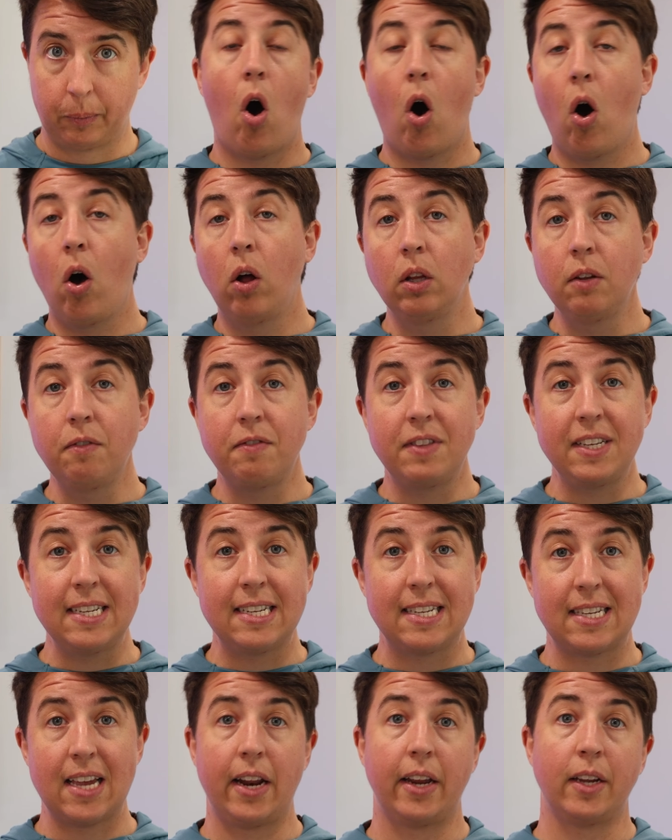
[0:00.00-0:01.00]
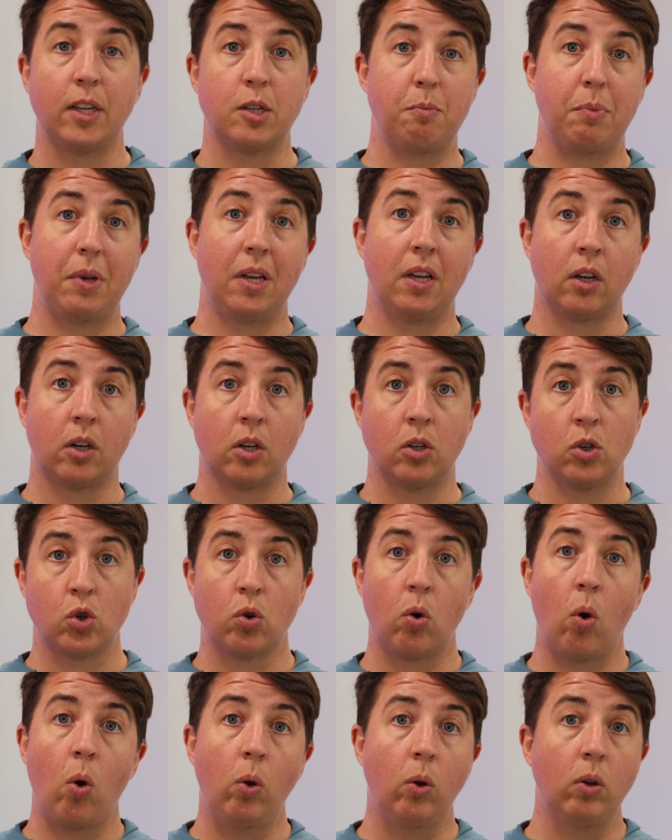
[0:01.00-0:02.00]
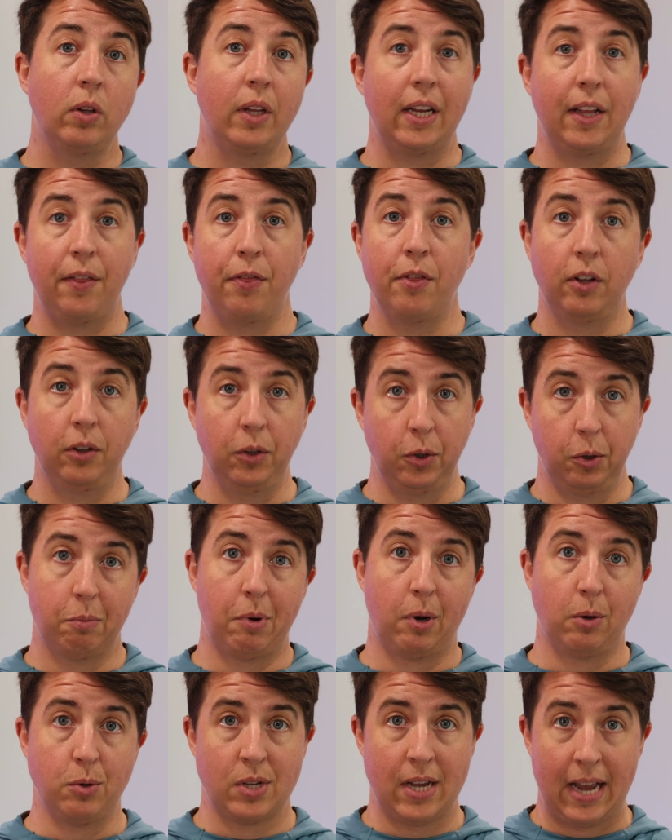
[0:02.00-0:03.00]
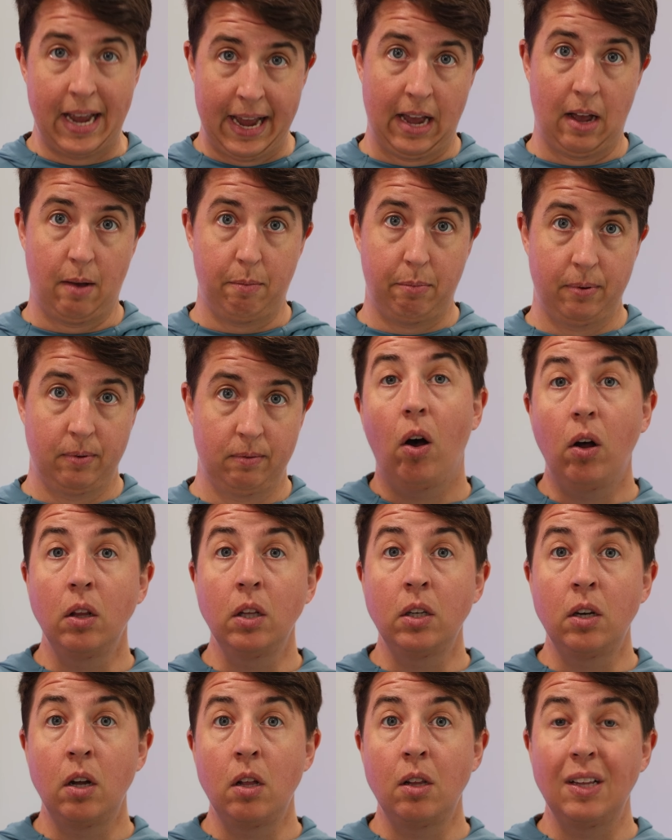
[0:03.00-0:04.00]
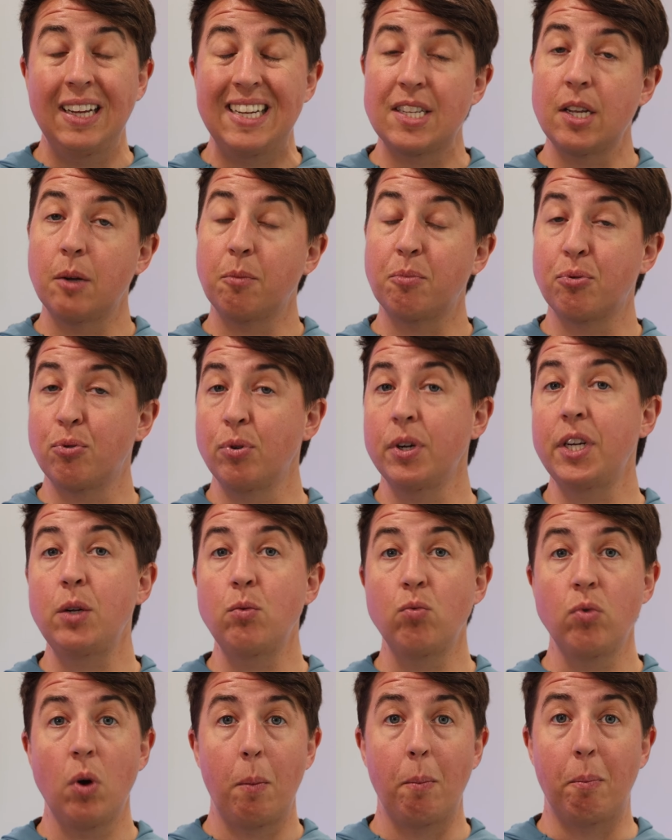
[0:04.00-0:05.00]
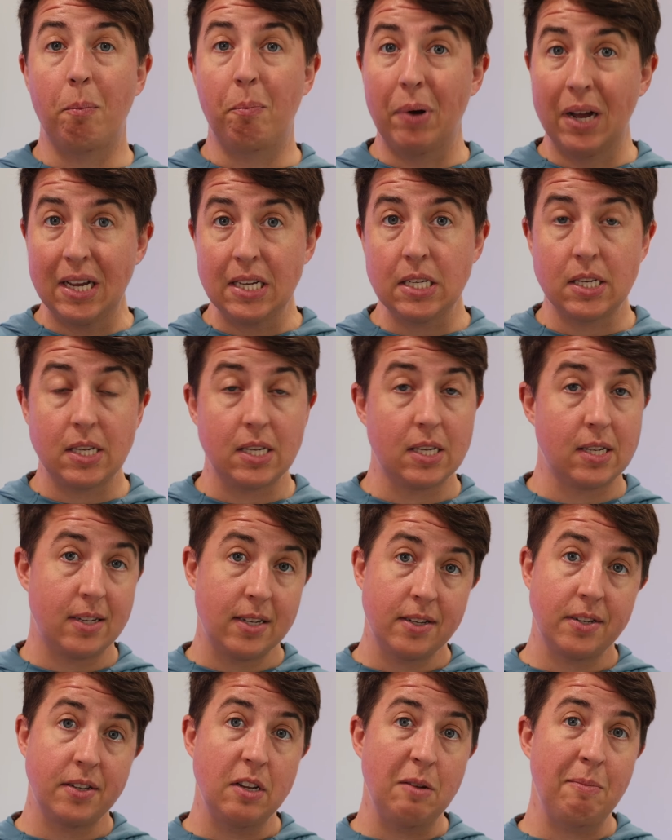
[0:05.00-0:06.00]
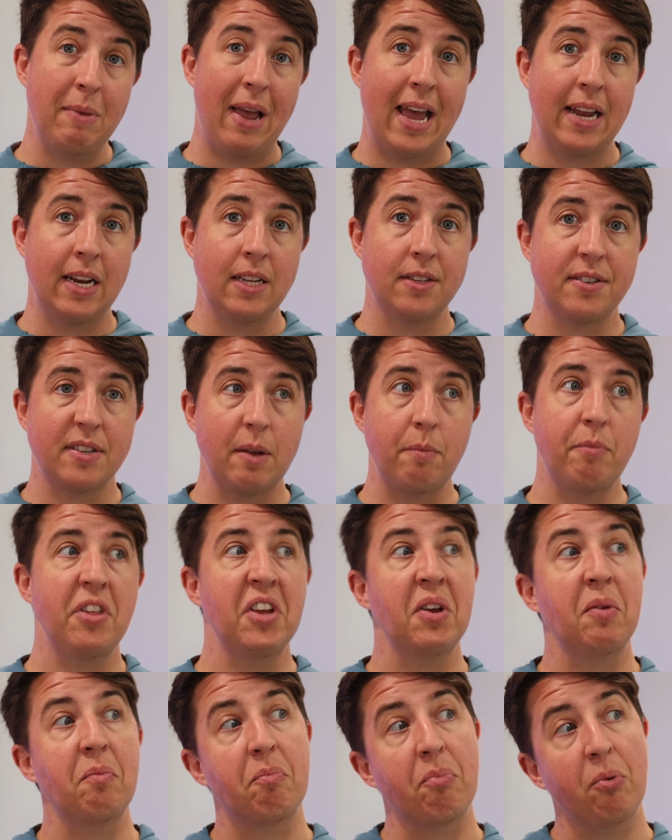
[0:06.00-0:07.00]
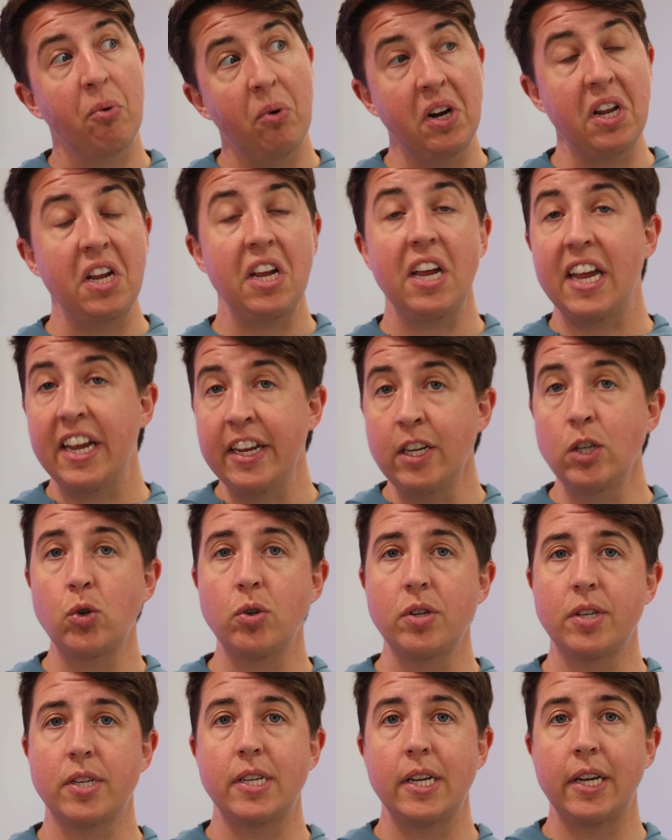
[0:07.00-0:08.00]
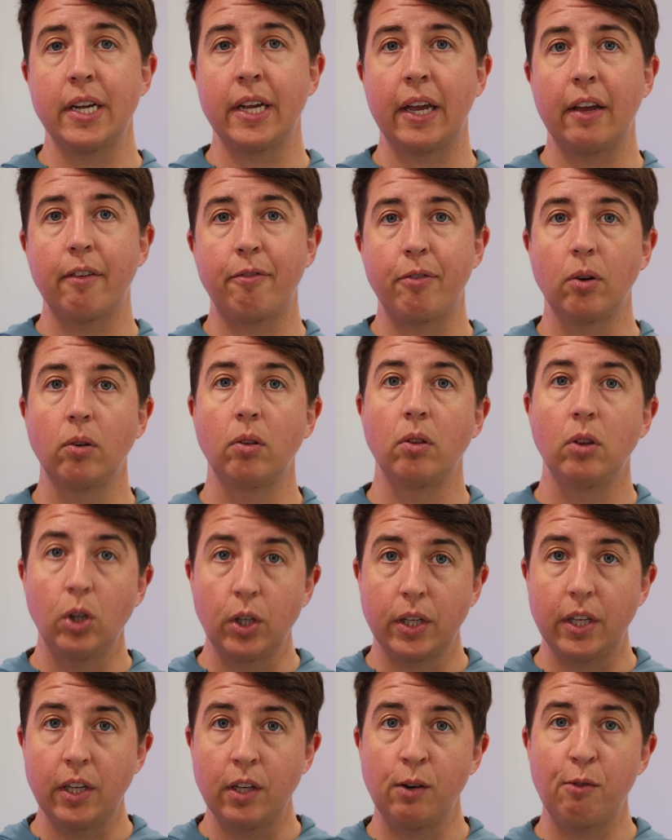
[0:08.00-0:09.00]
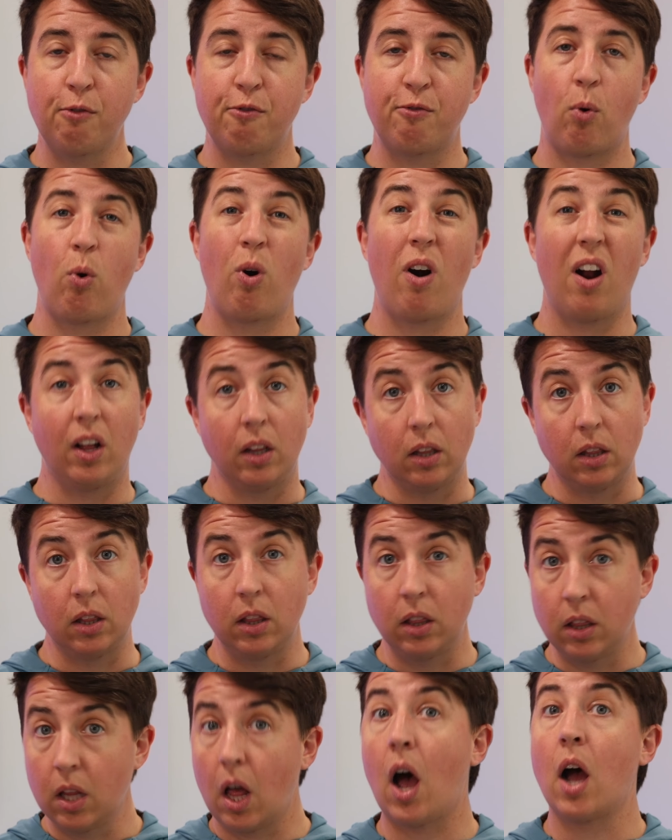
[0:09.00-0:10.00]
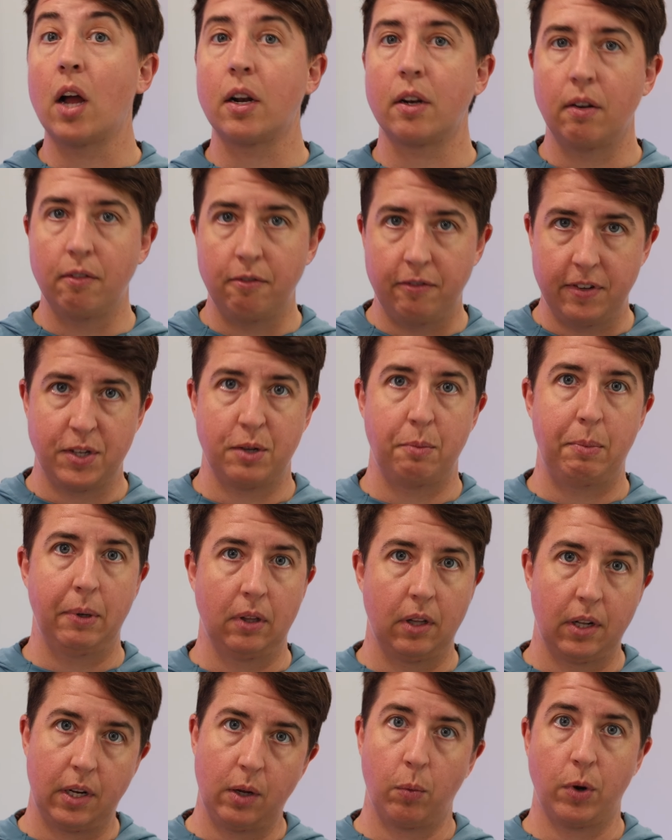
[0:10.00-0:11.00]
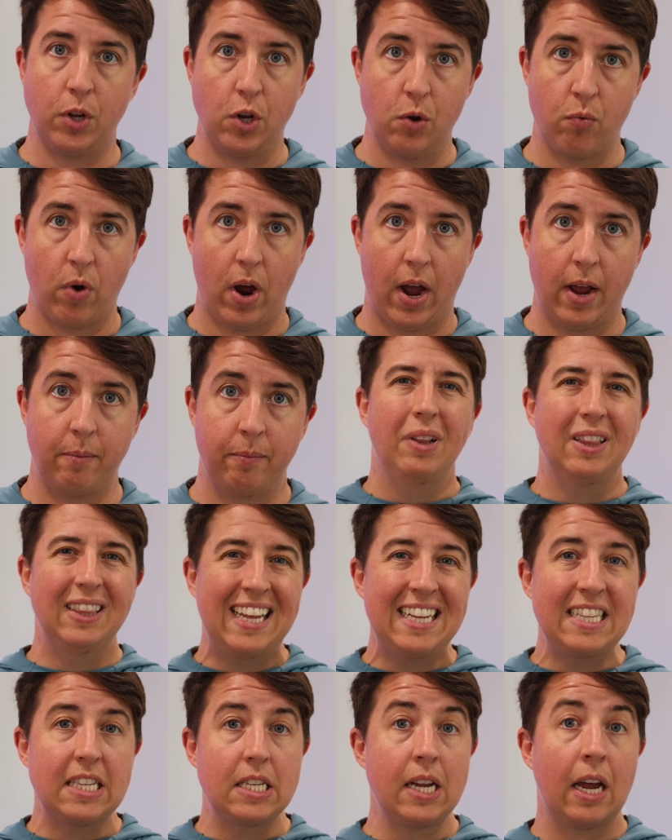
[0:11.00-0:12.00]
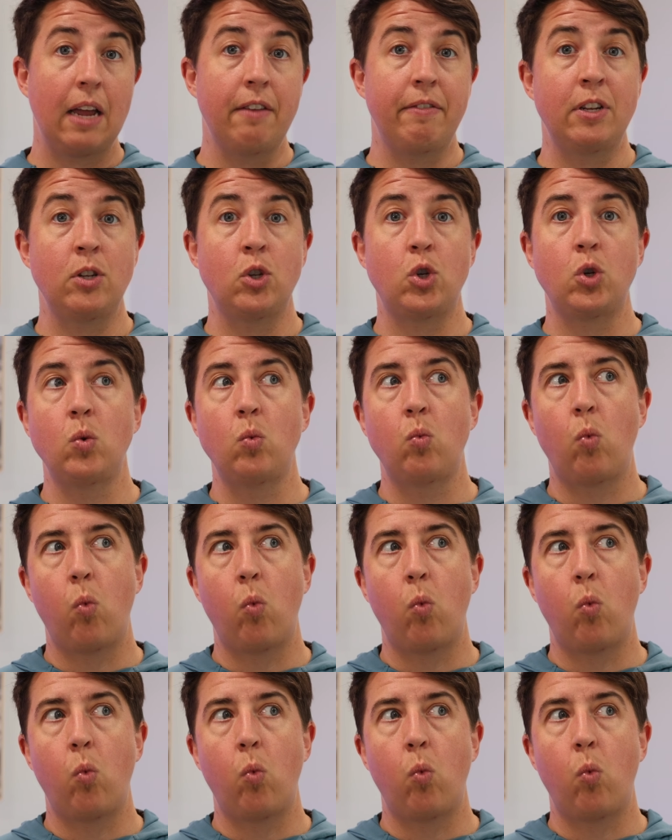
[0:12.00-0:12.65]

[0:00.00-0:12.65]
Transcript: All of these settings being controlled in the Lumos app. All in all, it's a pretty robust system, and it's something pretty interesting if you're looking for a lot of visibility when you ride. But let's dive into